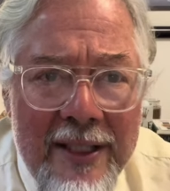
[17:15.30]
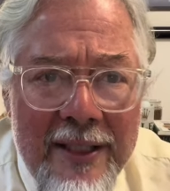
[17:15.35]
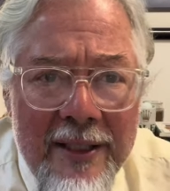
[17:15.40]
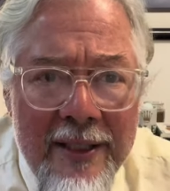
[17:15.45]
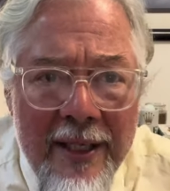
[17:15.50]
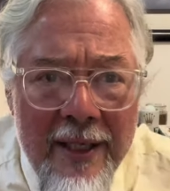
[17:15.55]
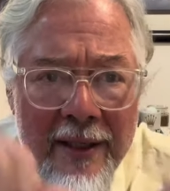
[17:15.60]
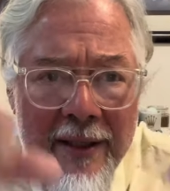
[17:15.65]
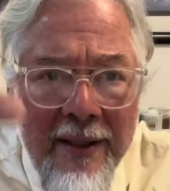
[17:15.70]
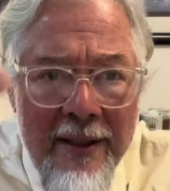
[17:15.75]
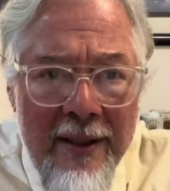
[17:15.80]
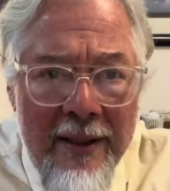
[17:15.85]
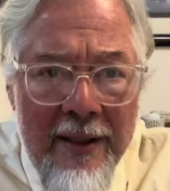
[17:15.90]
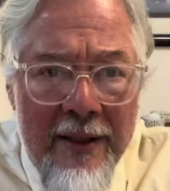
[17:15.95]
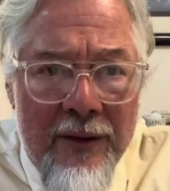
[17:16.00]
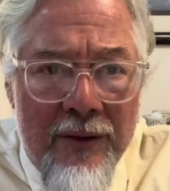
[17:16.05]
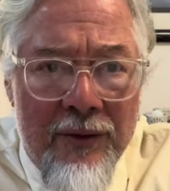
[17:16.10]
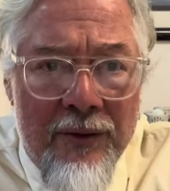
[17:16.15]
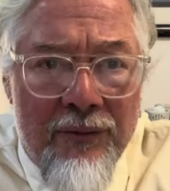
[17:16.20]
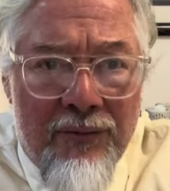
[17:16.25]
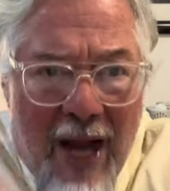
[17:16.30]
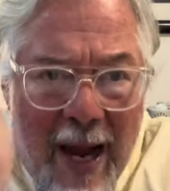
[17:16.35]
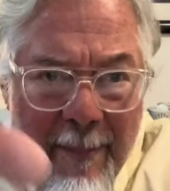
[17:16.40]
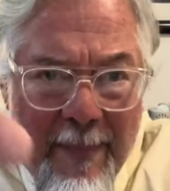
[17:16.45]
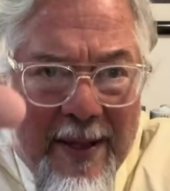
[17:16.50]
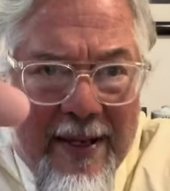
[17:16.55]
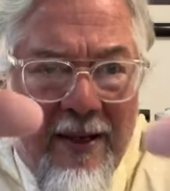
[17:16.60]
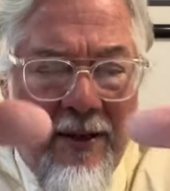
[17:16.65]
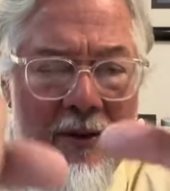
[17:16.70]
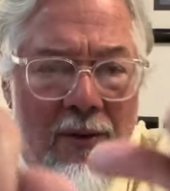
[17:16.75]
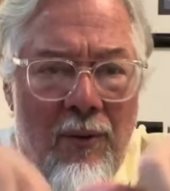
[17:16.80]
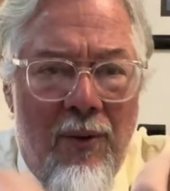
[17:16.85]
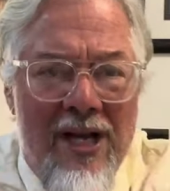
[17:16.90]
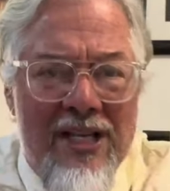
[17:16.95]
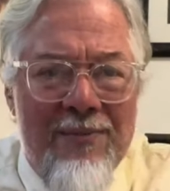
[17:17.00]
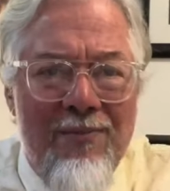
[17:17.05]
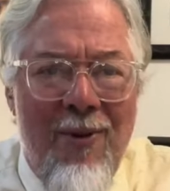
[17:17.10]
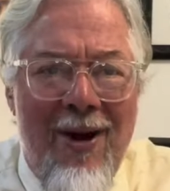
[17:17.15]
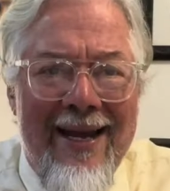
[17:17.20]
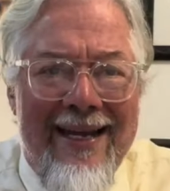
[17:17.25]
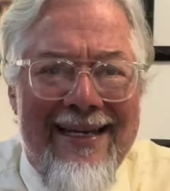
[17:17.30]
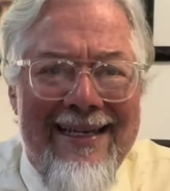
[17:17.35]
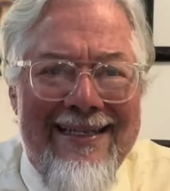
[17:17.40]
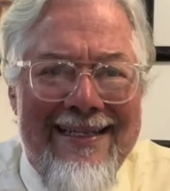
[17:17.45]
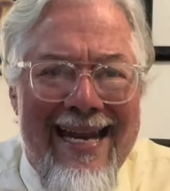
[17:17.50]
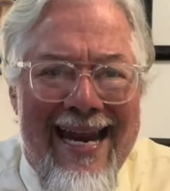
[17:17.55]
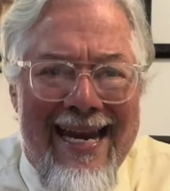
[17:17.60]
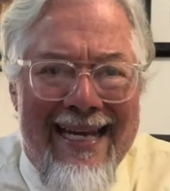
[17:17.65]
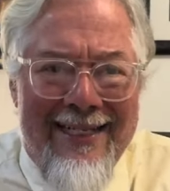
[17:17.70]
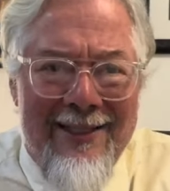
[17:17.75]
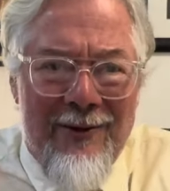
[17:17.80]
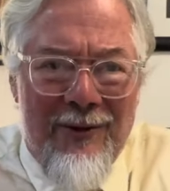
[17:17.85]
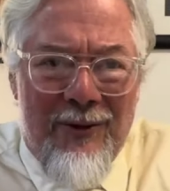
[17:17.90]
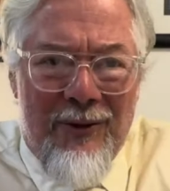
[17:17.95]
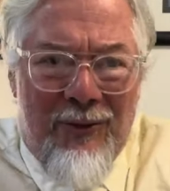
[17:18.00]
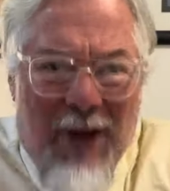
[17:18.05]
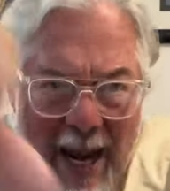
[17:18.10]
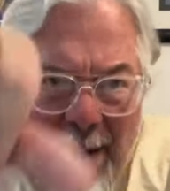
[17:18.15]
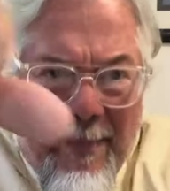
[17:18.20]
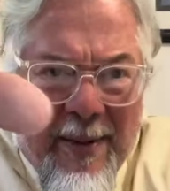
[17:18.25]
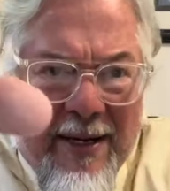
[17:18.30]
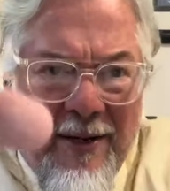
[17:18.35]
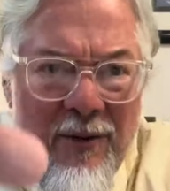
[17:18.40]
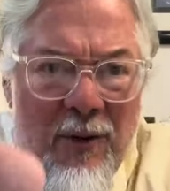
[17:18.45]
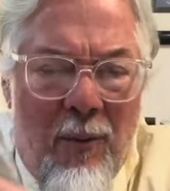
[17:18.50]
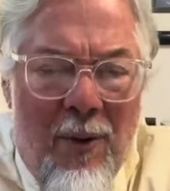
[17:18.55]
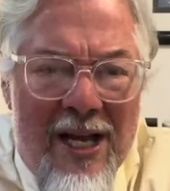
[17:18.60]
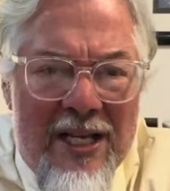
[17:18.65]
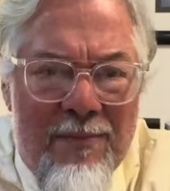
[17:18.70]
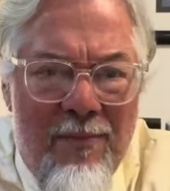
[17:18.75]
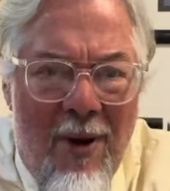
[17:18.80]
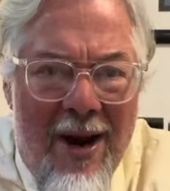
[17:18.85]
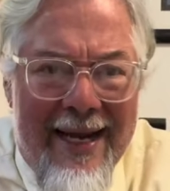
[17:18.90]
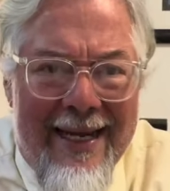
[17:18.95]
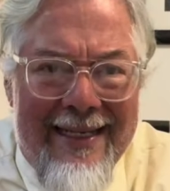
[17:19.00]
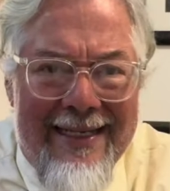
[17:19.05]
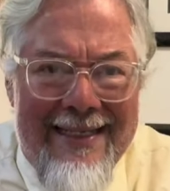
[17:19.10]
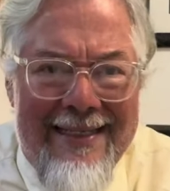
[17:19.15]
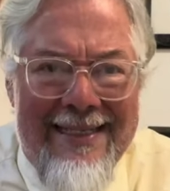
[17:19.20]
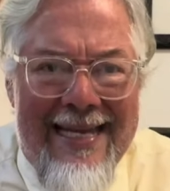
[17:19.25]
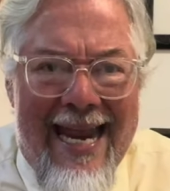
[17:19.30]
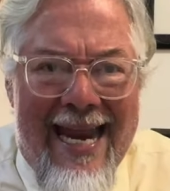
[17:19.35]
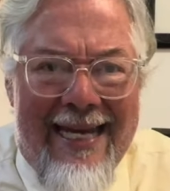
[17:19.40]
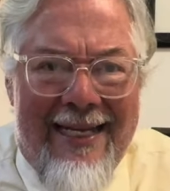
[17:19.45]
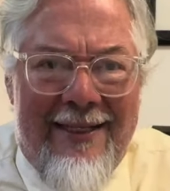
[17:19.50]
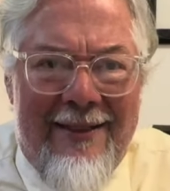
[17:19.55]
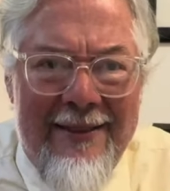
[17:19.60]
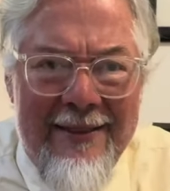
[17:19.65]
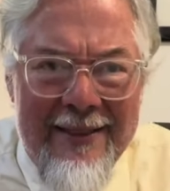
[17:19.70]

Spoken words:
and bam, the watch market dead. Bam, the watch market dead.